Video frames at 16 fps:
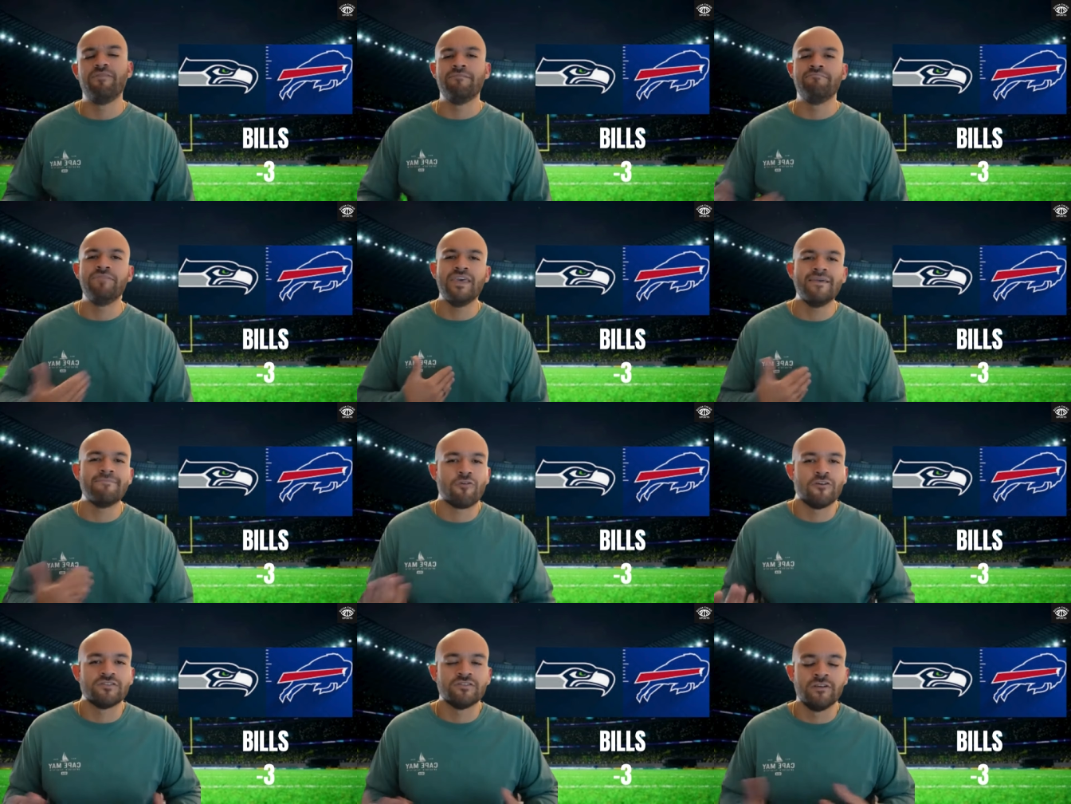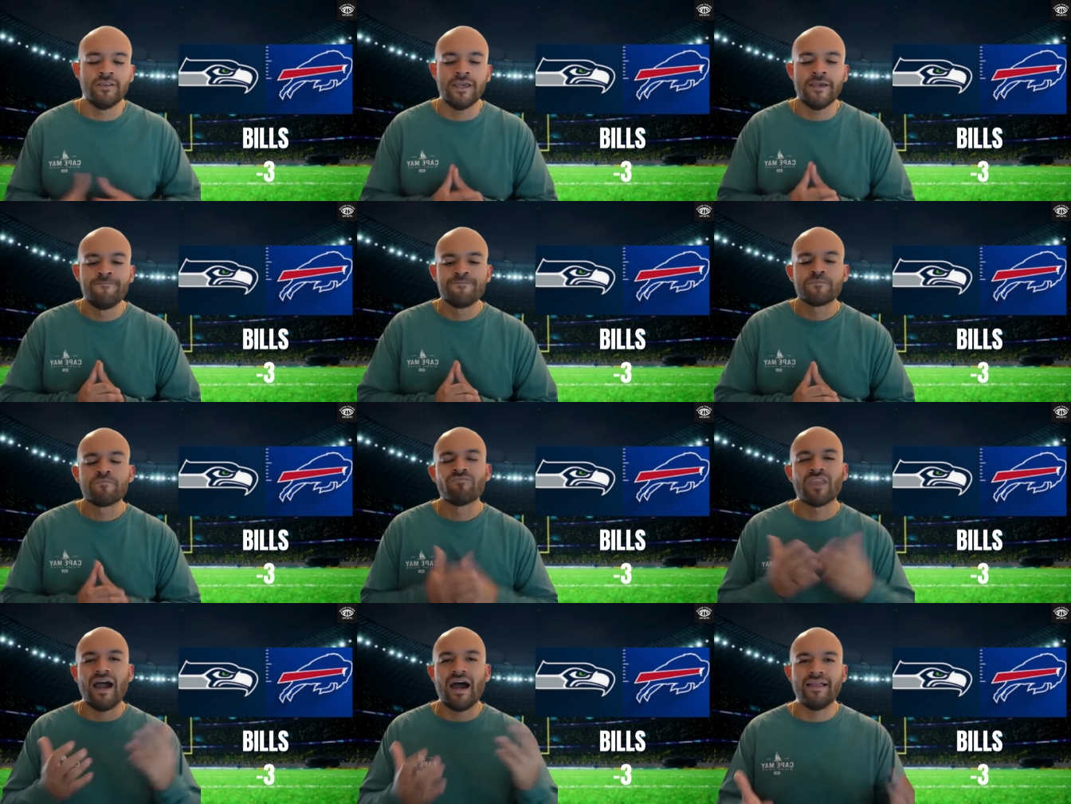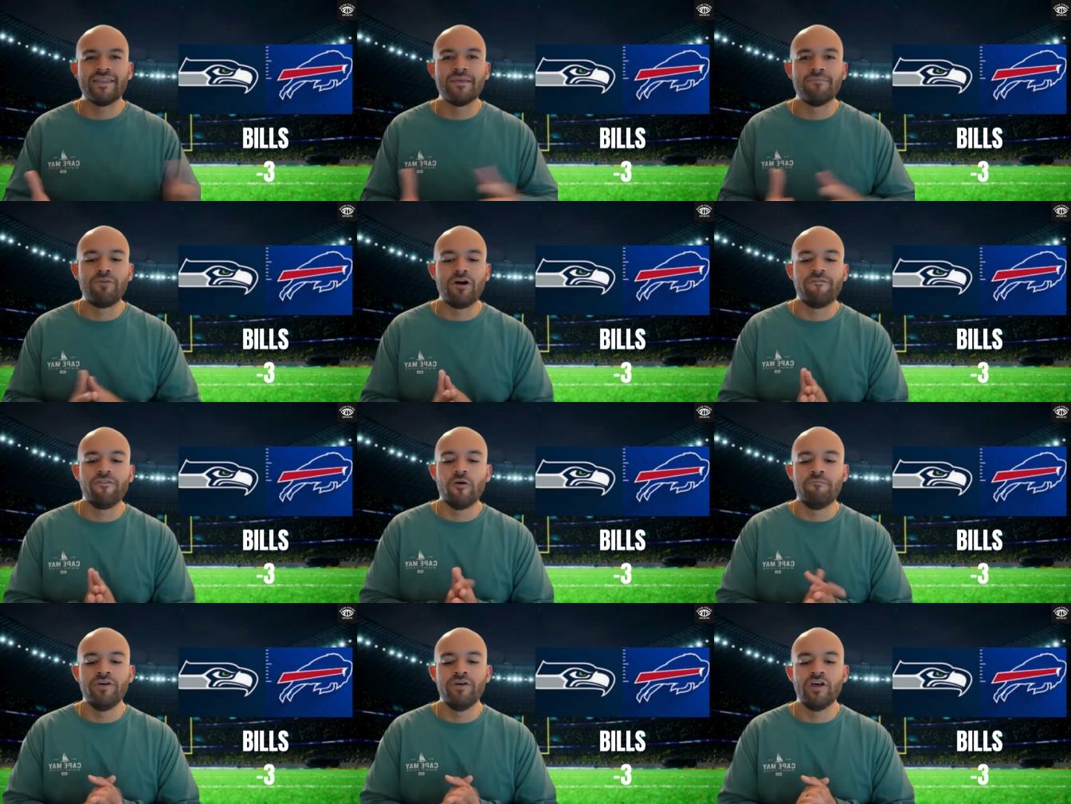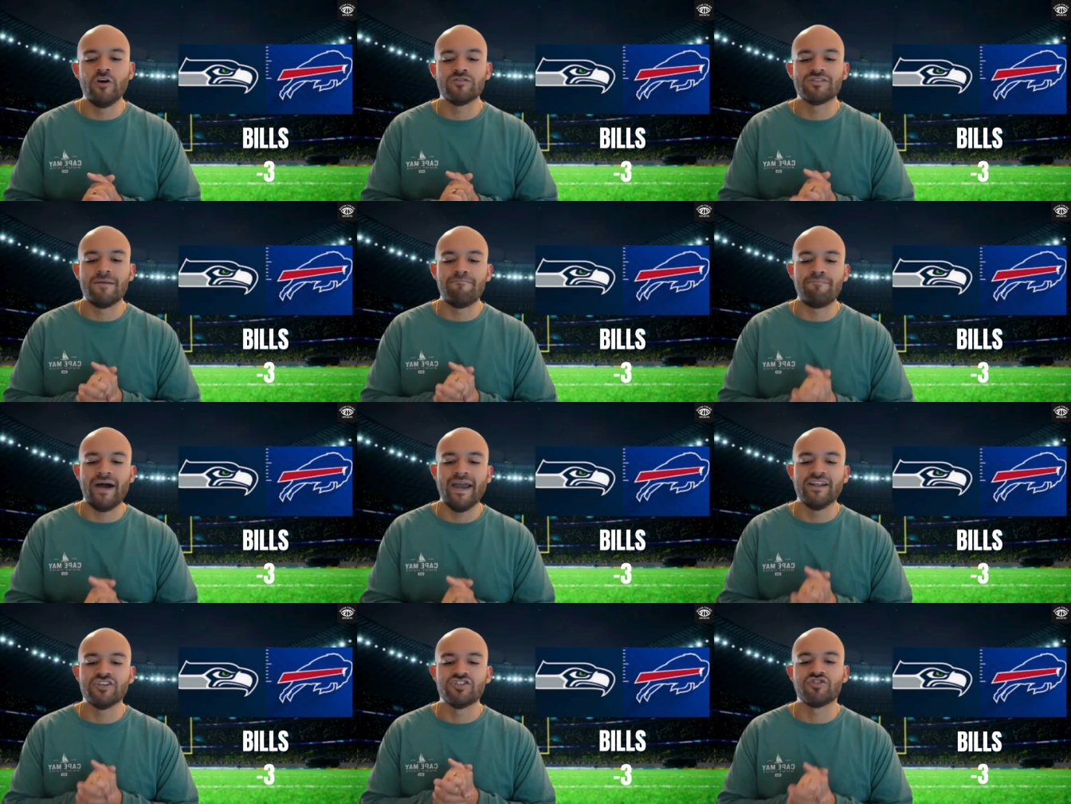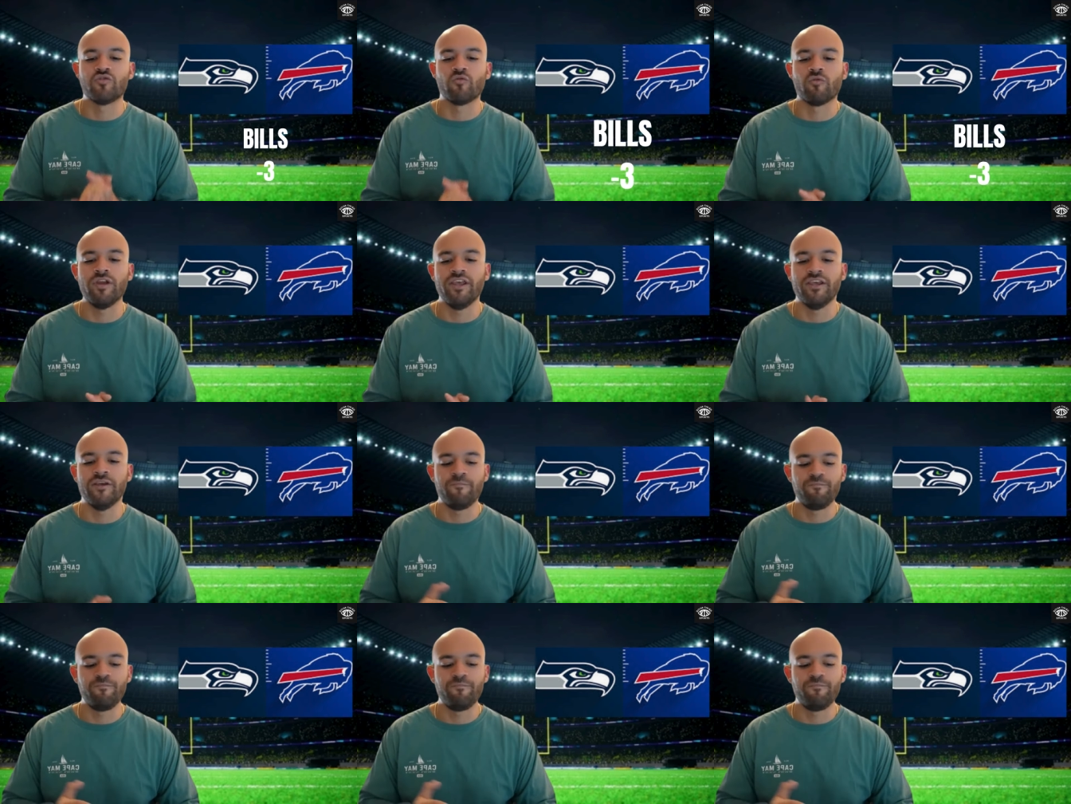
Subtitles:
But me personally, I like the Buffalo Bills minus 3.